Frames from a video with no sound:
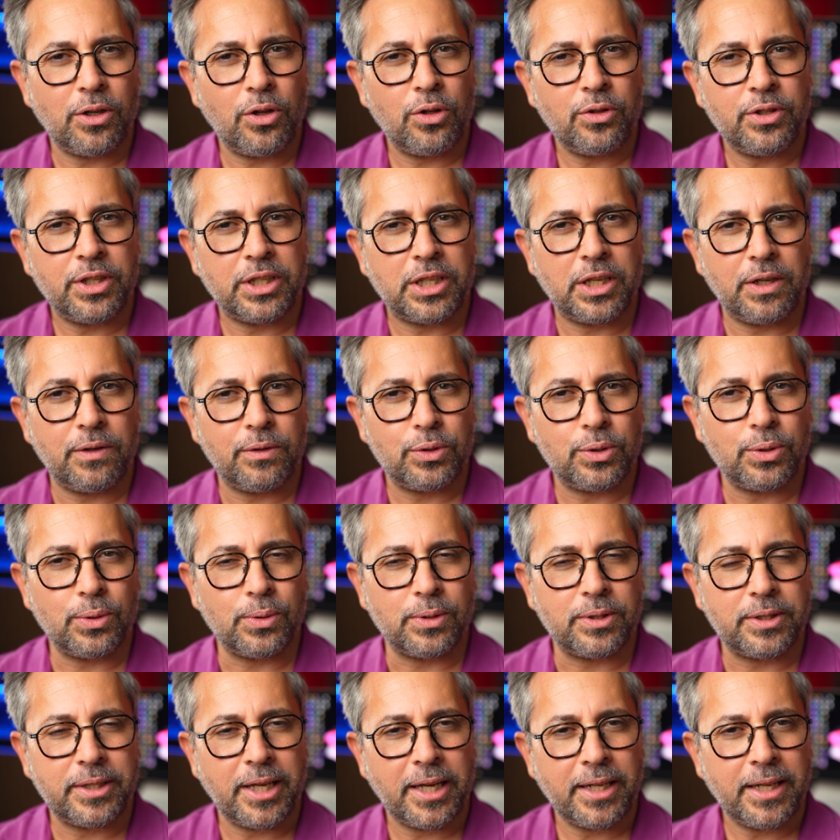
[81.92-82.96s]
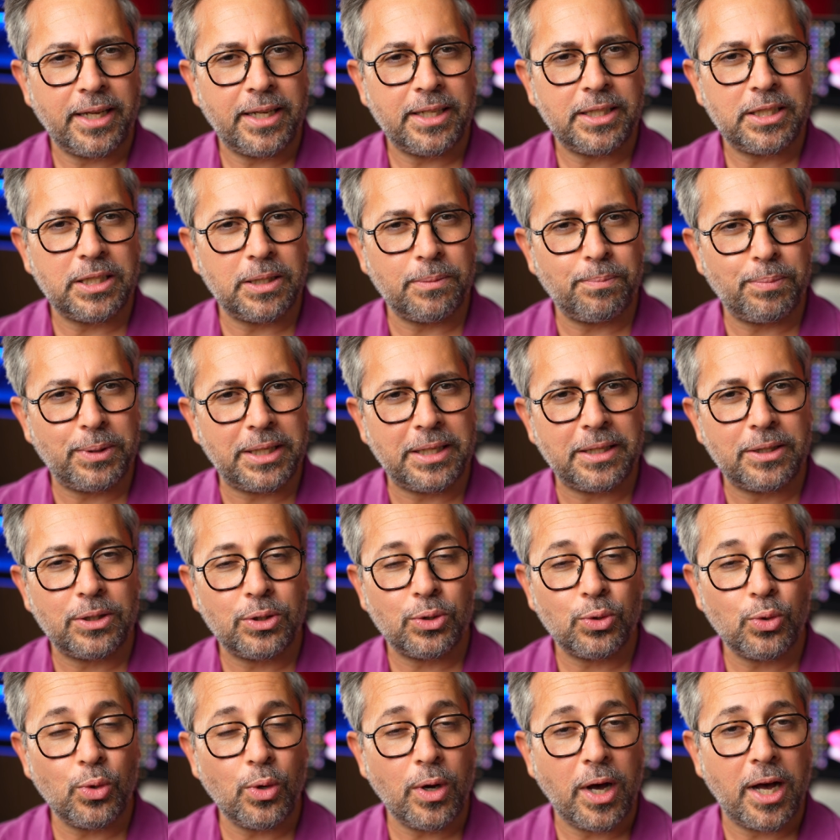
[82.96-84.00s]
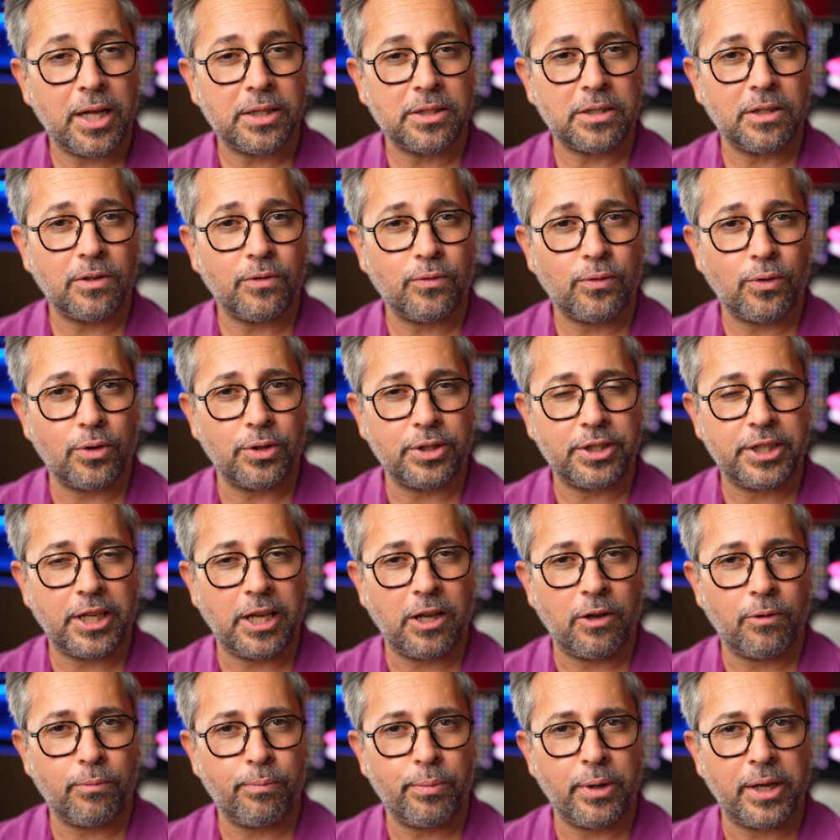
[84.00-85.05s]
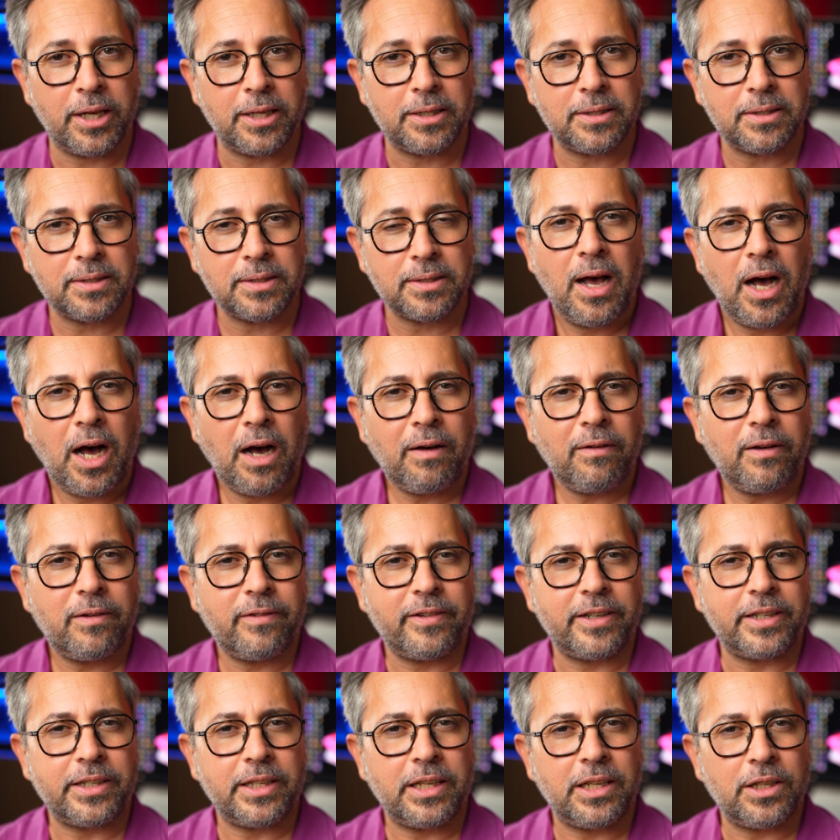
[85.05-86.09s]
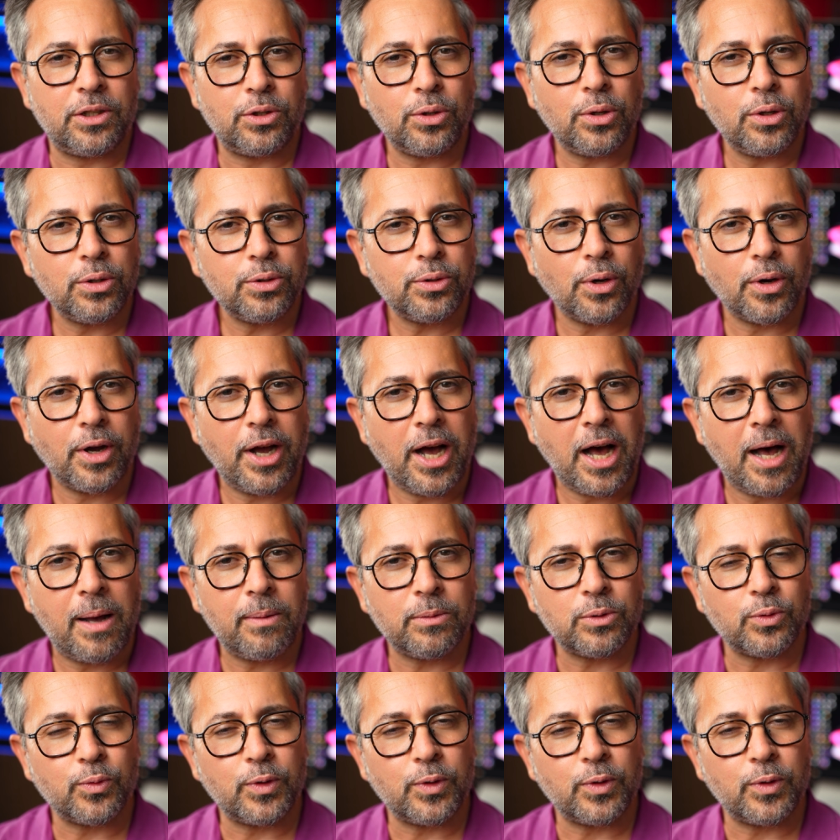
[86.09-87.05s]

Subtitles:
only gives you 1080p 240 fps. However, it also comes